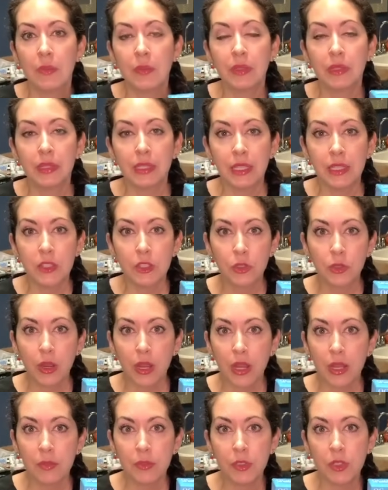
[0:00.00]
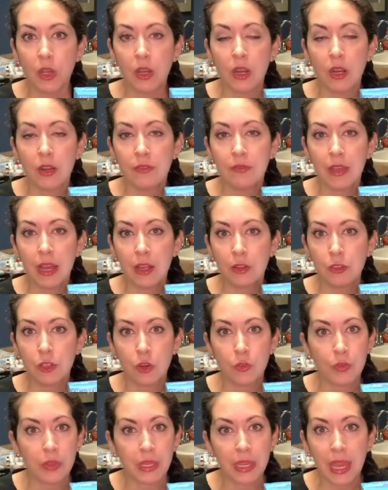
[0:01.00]
Lid scrubs are found
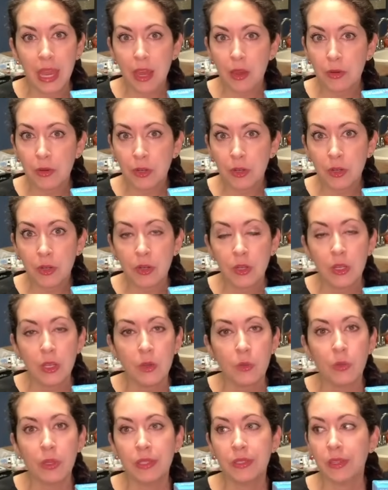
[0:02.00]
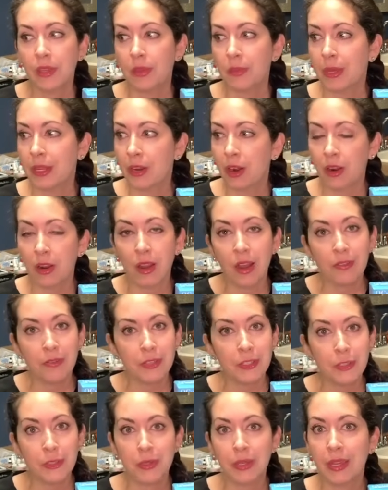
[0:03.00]
over the counter. We sell them at our
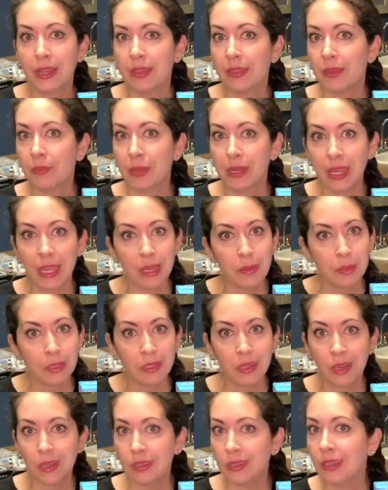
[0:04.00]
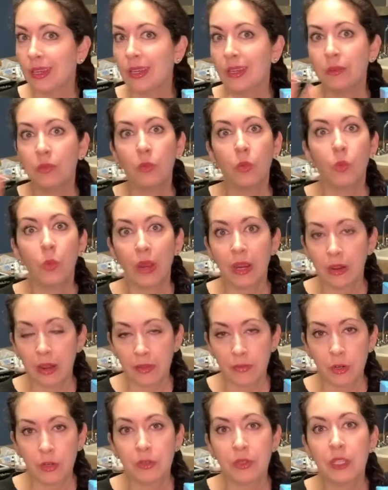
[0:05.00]
office. You can get them at Amazon. You can get them
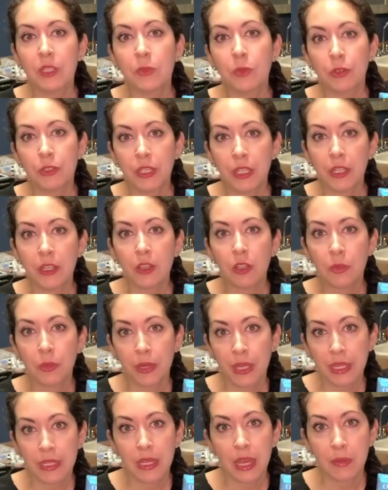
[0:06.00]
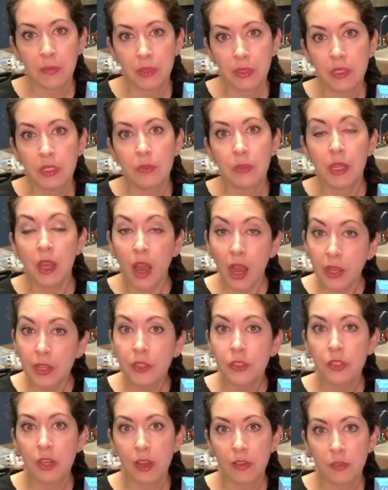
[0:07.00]
wherever. This particular brand happens to be
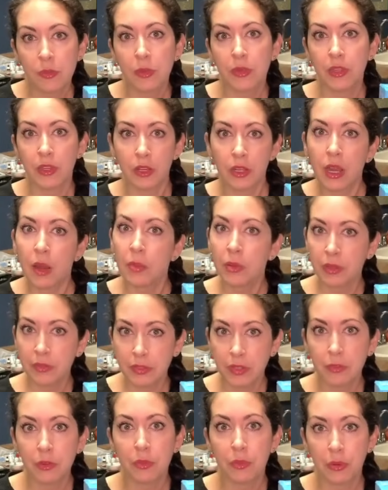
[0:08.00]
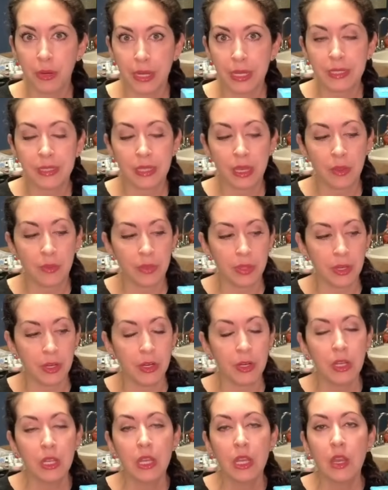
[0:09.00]
OcuSoft, but there are a couple of different brands out
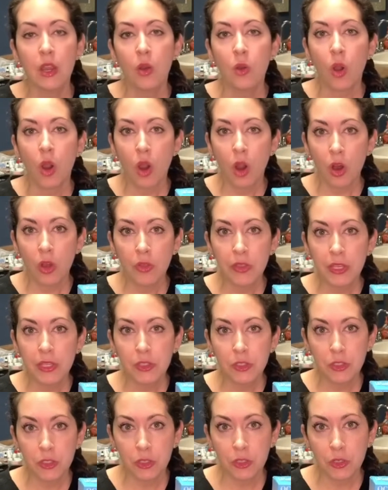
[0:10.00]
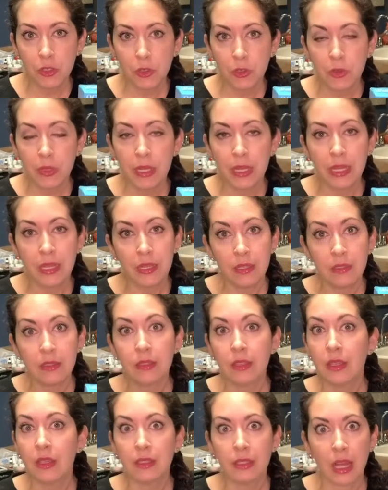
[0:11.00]
there. All these do is
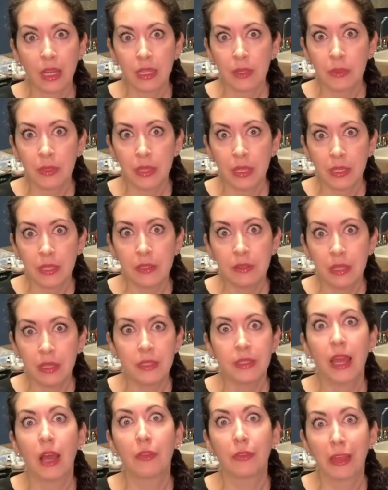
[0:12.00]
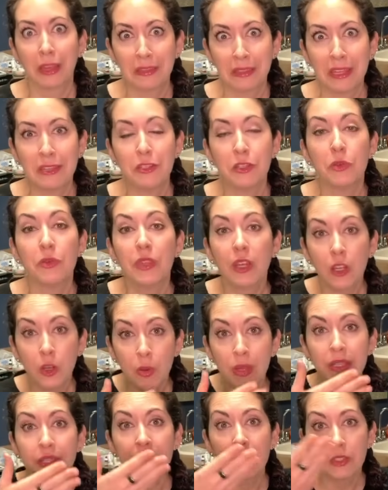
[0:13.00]
exactly what they sound like they do. They're
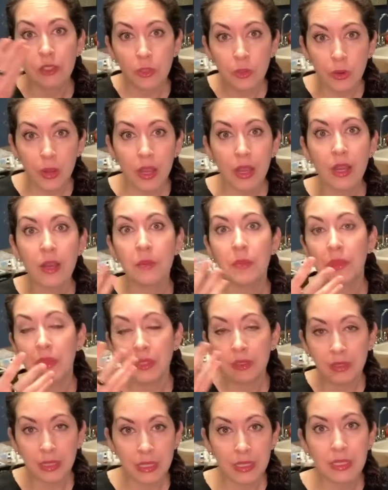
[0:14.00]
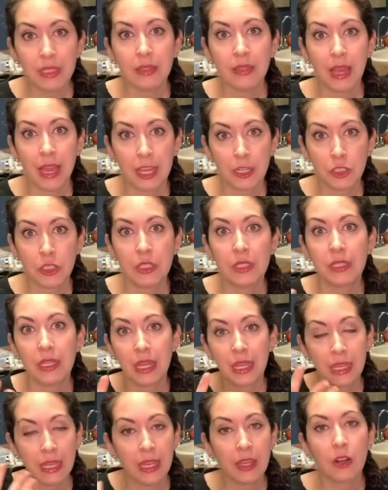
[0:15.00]
going to scrub the lids and lashes
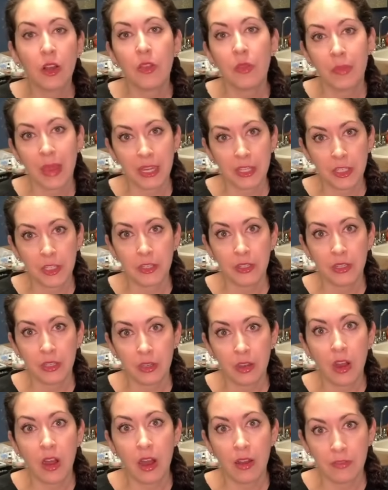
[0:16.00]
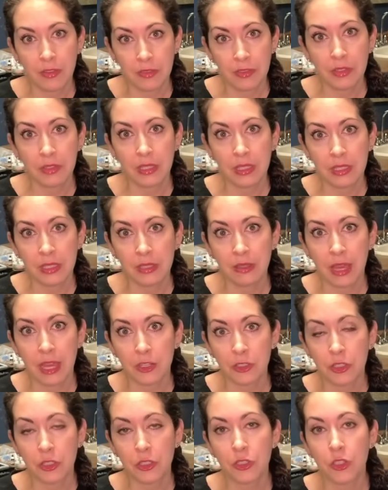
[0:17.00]
and get all the bacteria off of the lids and
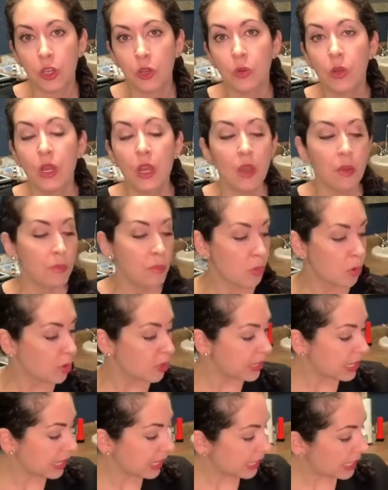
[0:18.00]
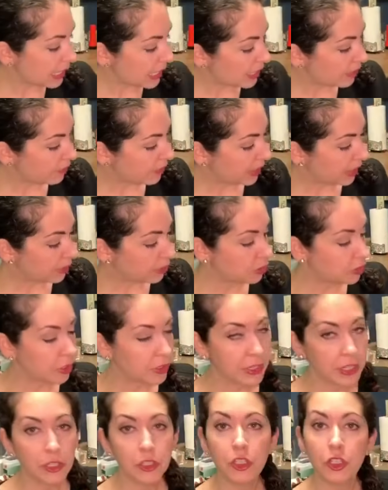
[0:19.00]
lashes. So morning and evening,
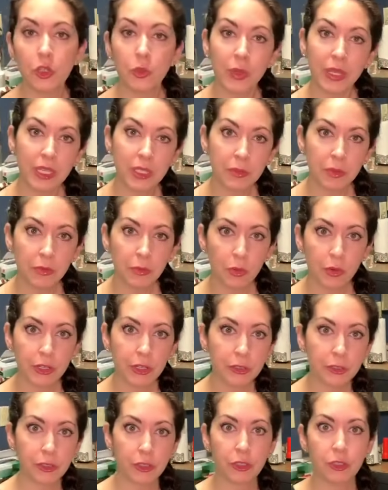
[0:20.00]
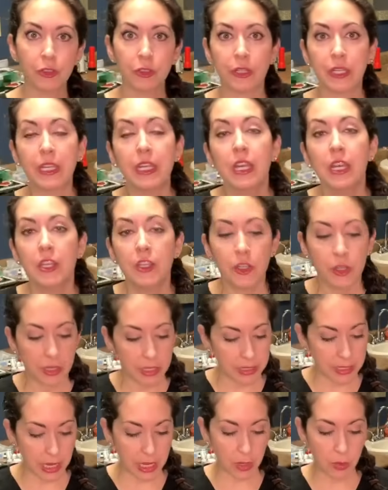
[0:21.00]
starting 2 weeks before your surgery, you're going
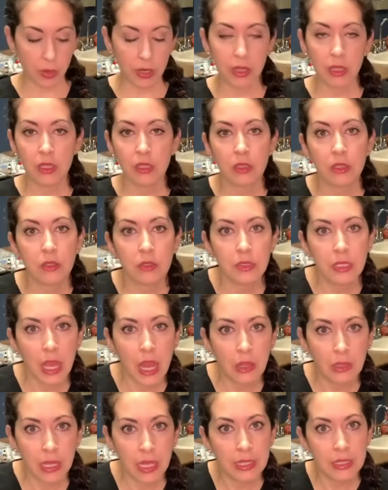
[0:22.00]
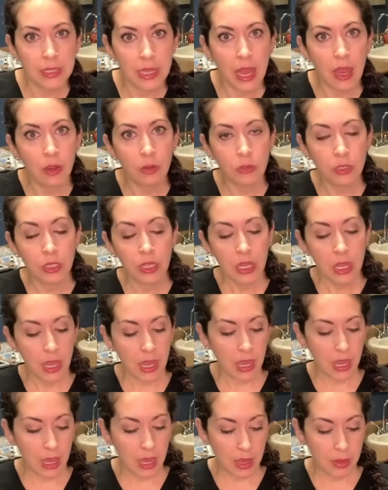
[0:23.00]
to take one of these little towelettes out.
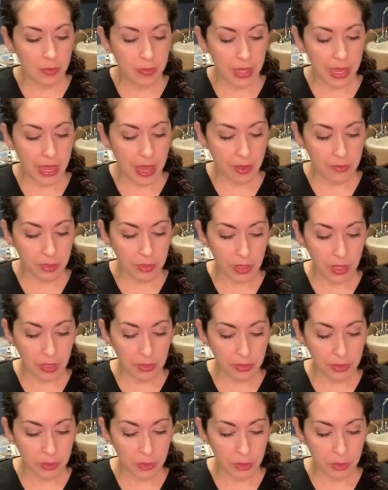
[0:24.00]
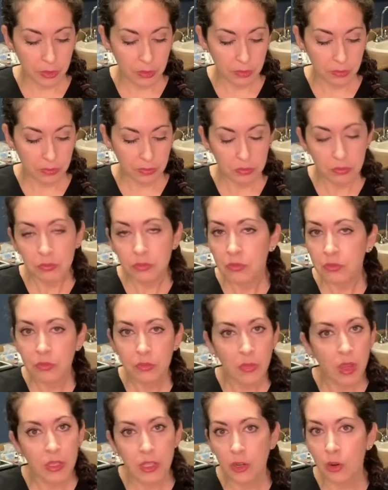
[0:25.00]
They have a little
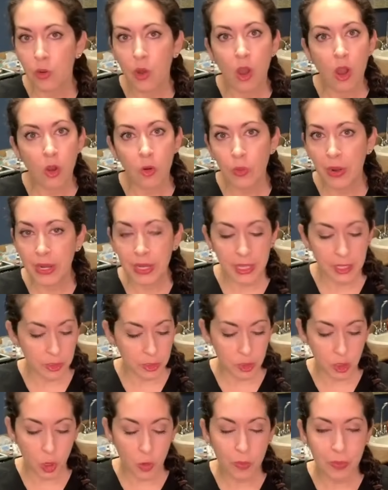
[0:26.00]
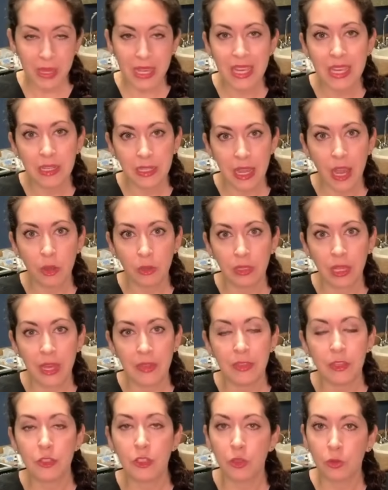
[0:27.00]
already soapy towelette
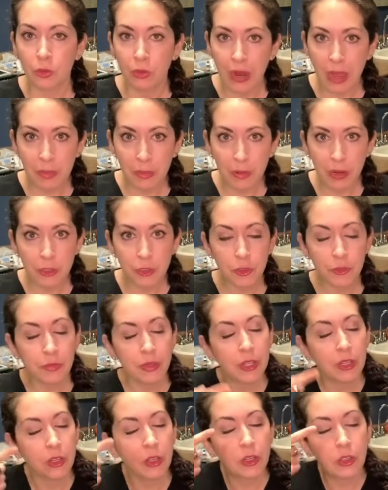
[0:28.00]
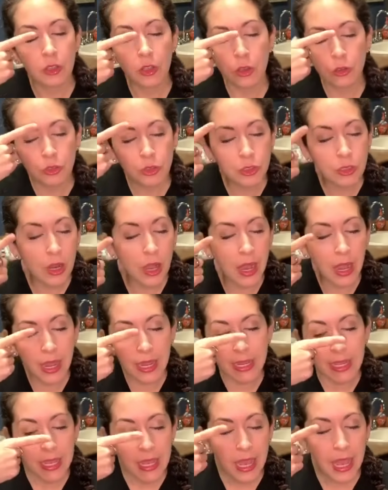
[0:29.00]
that you wrap around your finger, close your eye,
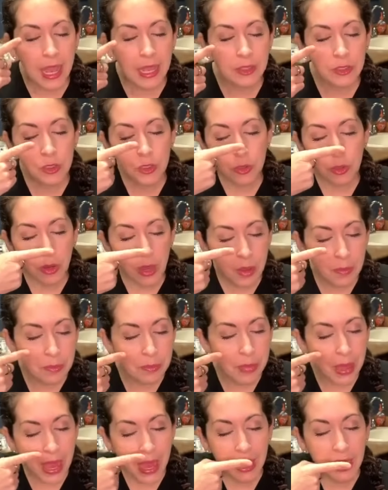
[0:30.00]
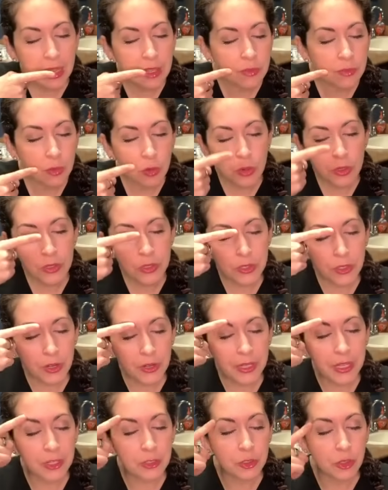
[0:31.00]
and scrub back and forth,
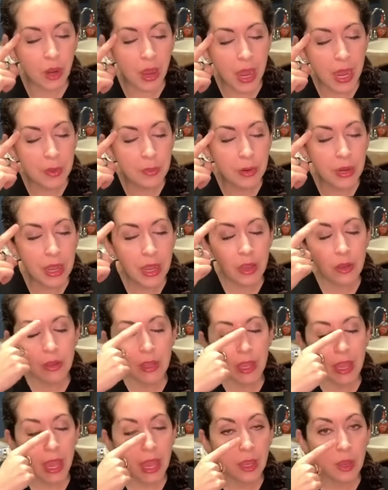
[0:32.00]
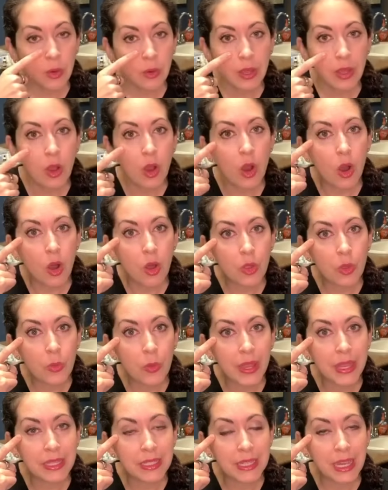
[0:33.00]
starting at your eyebrow and going all the
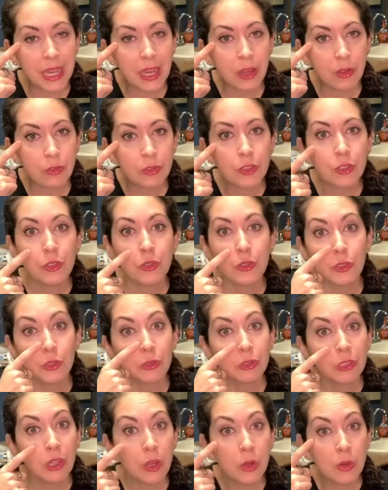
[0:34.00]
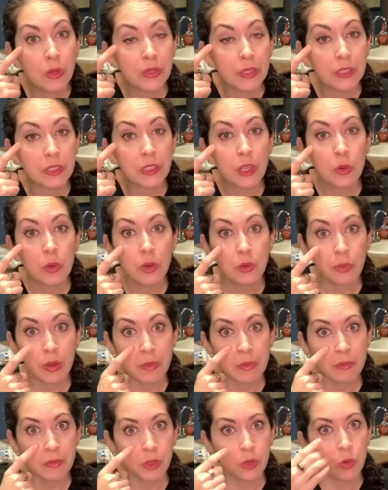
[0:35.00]
way down to this lower rim
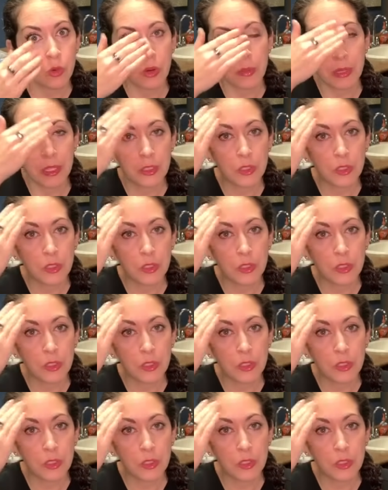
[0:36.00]
of your orbit.